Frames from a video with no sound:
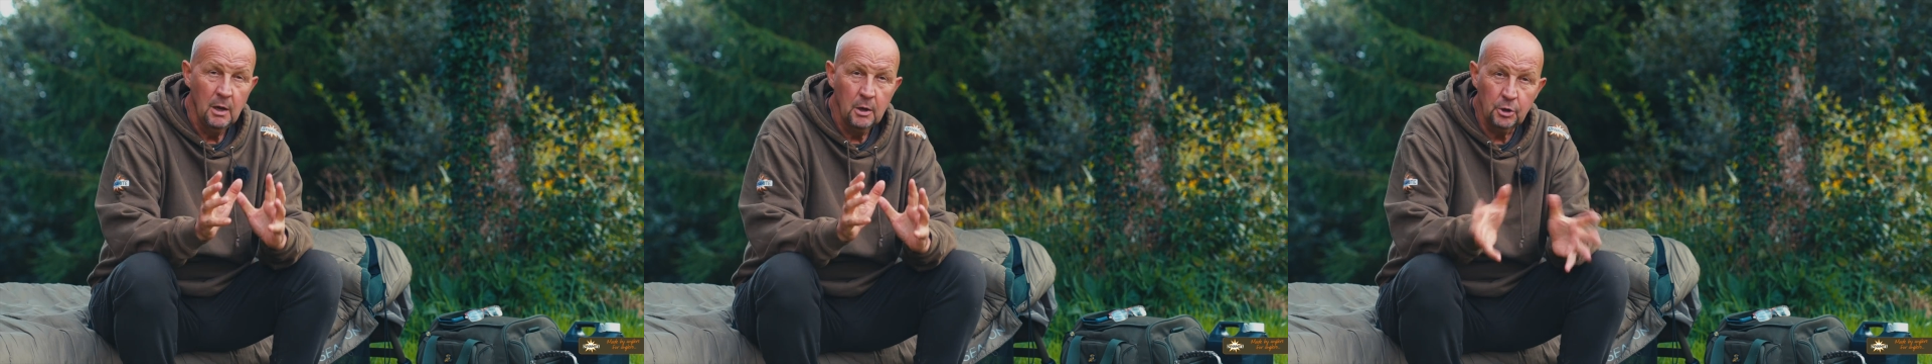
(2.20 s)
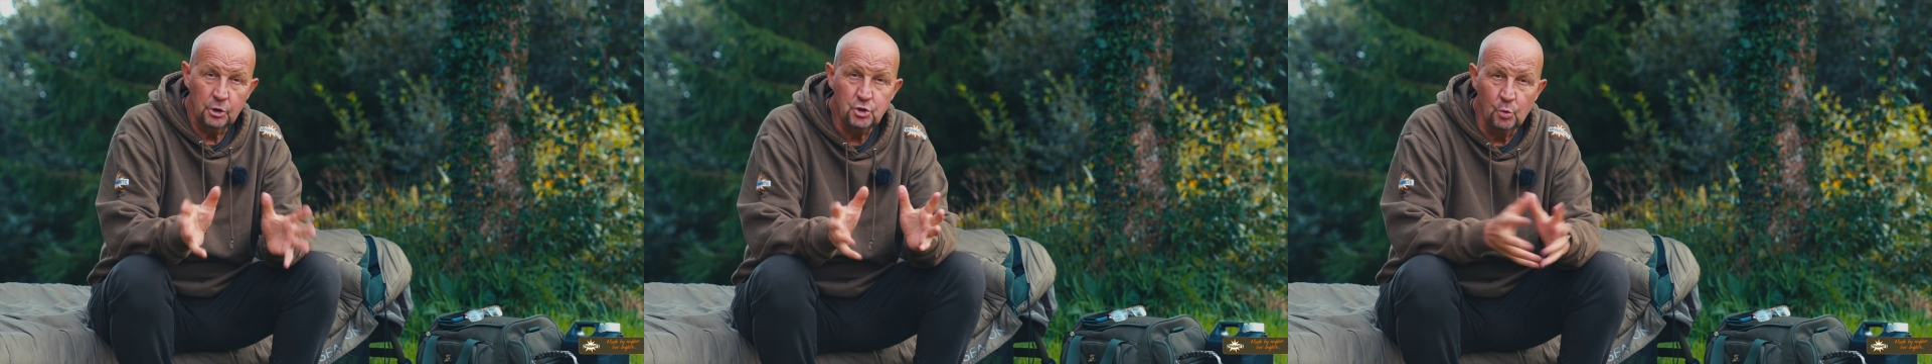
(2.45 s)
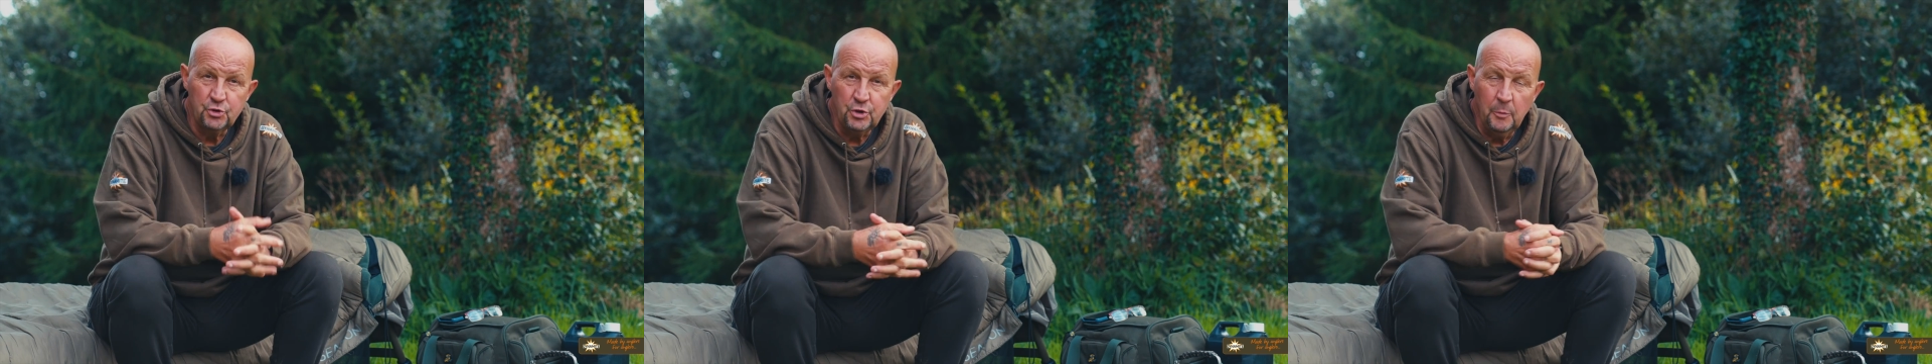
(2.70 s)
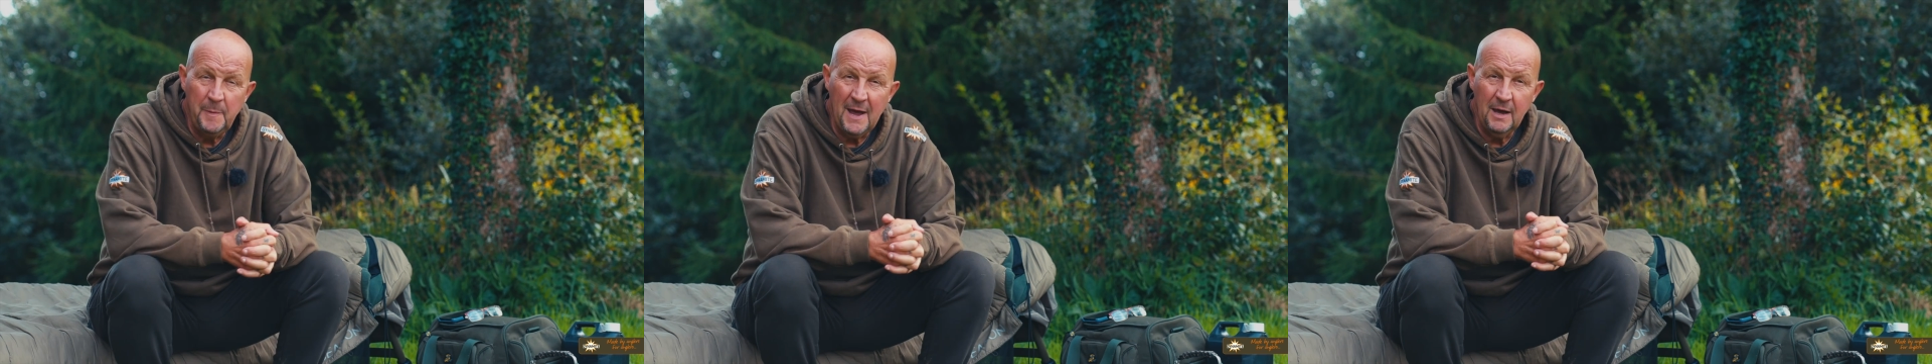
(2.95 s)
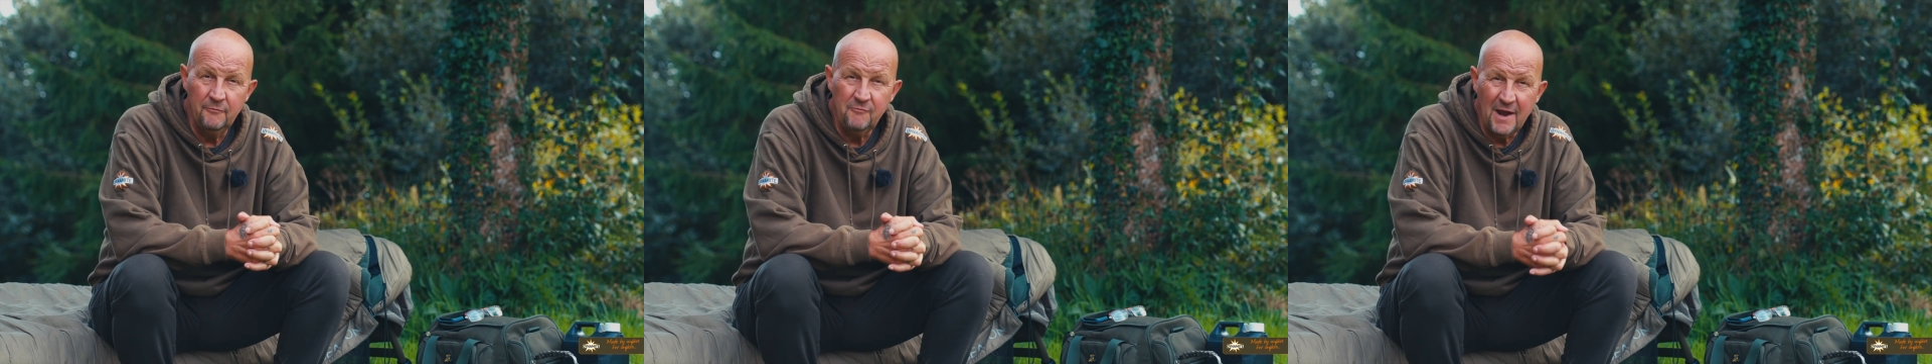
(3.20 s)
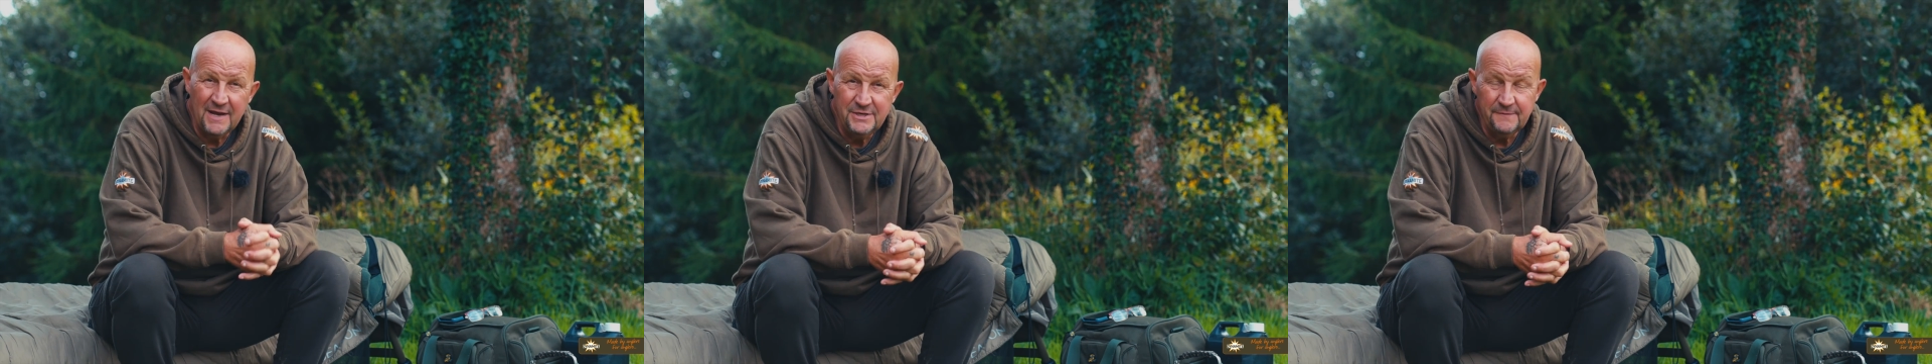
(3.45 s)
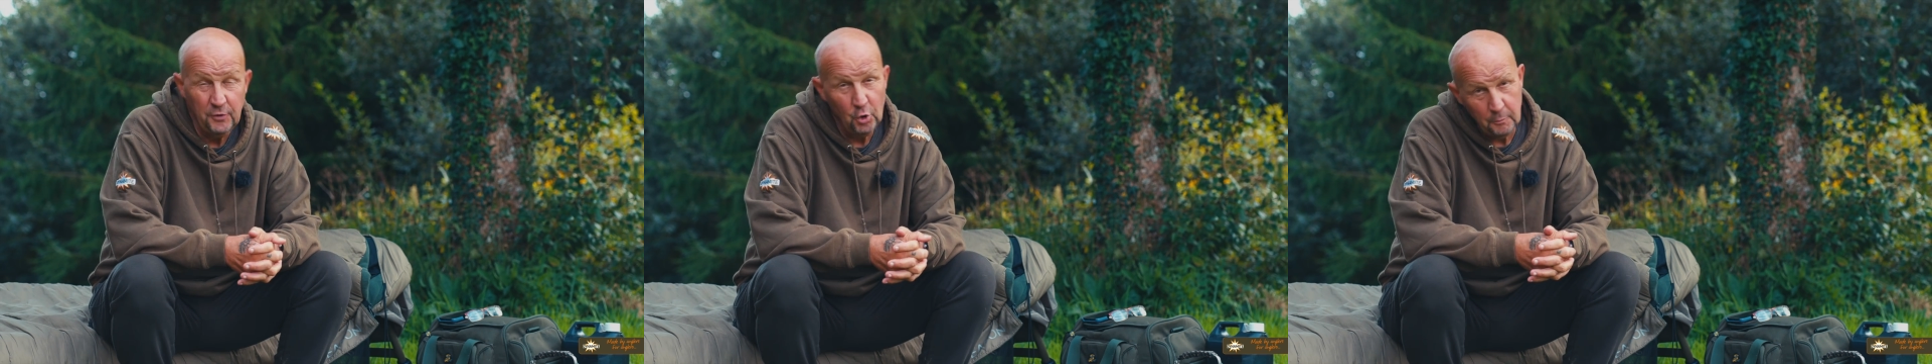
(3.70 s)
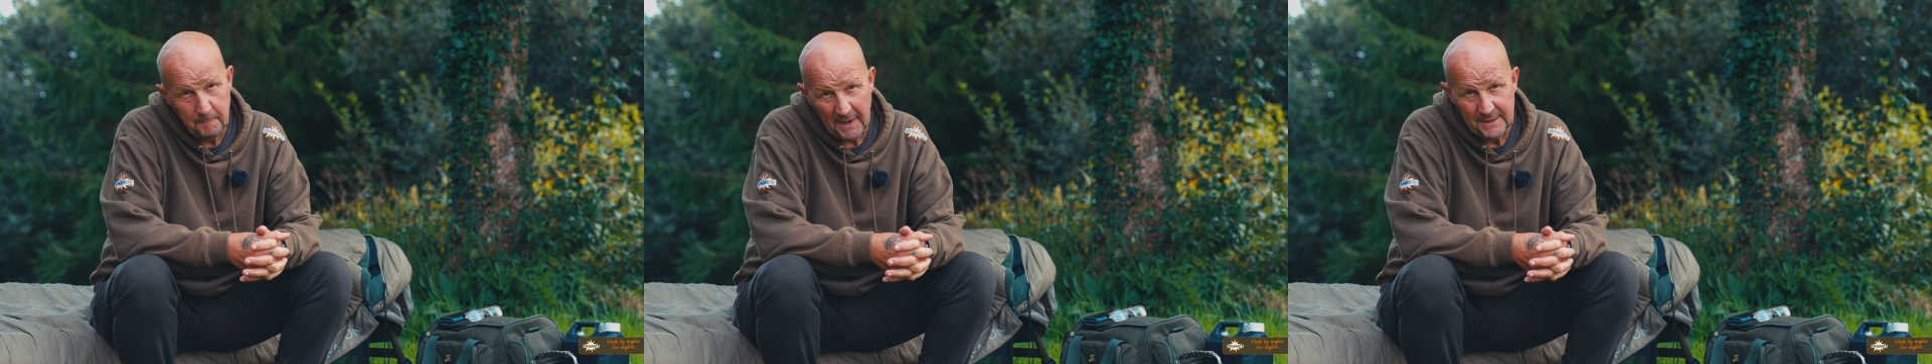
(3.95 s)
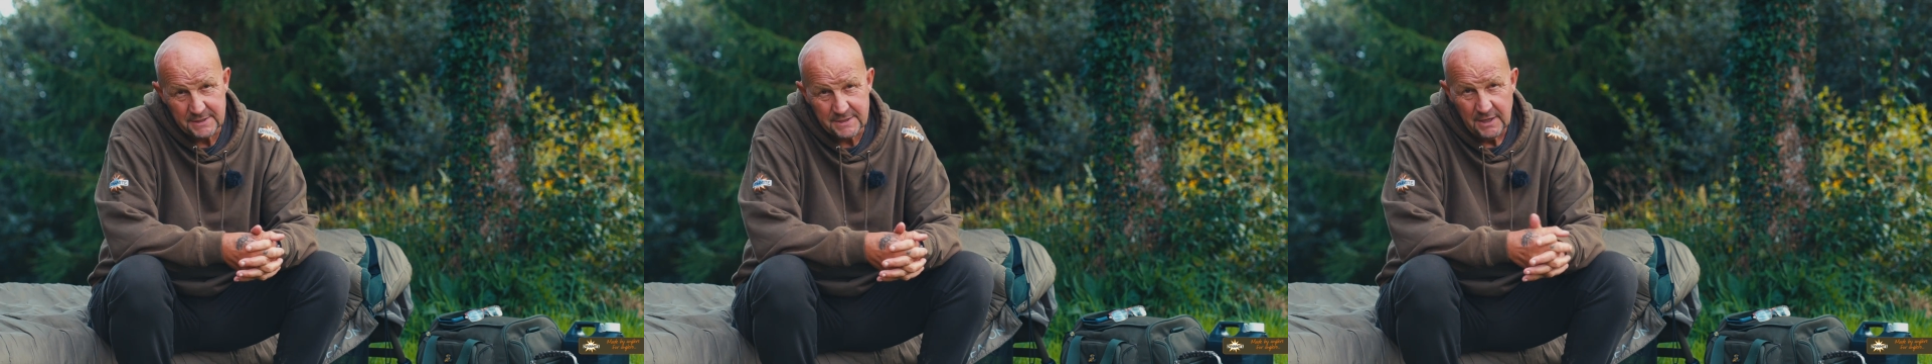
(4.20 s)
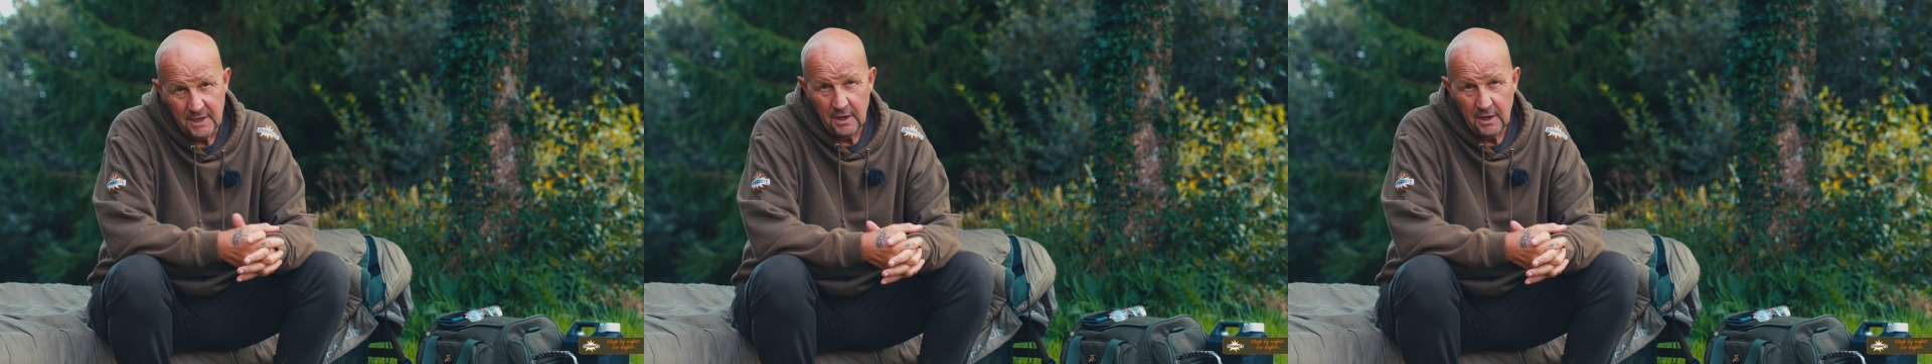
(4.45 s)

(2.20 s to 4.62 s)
going to talk to you about a range of hook baits